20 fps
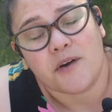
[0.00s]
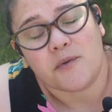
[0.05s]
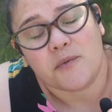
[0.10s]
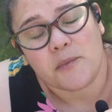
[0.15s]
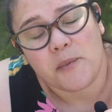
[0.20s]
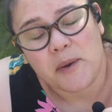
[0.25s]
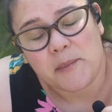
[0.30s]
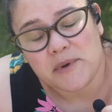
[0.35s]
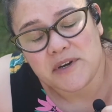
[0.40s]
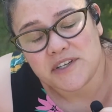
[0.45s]
I'll
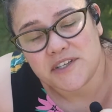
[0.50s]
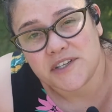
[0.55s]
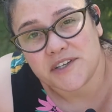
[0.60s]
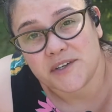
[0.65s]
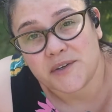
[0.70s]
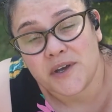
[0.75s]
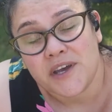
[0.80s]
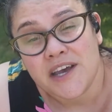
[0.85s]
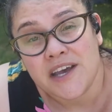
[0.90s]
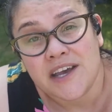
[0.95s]
remember
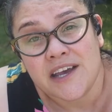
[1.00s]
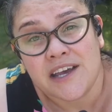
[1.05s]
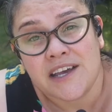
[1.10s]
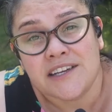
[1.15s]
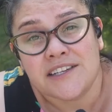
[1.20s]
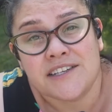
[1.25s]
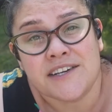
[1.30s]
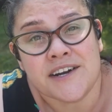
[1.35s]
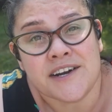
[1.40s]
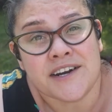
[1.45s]
to
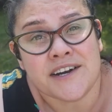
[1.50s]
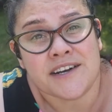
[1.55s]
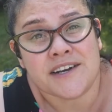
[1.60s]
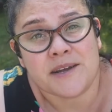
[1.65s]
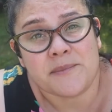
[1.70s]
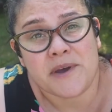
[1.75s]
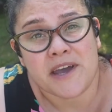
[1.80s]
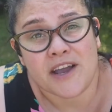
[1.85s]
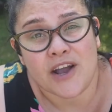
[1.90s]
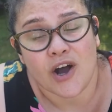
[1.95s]
turn
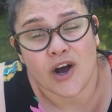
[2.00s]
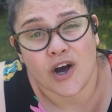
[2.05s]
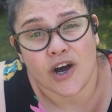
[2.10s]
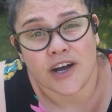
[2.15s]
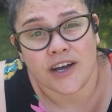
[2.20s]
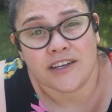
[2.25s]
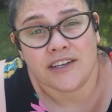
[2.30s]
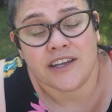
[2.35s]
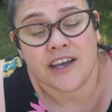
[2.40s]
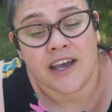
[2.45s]
it back
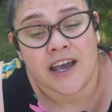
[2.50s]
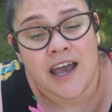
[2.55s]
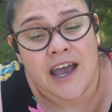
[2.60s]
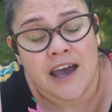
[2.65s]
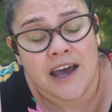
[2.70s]
on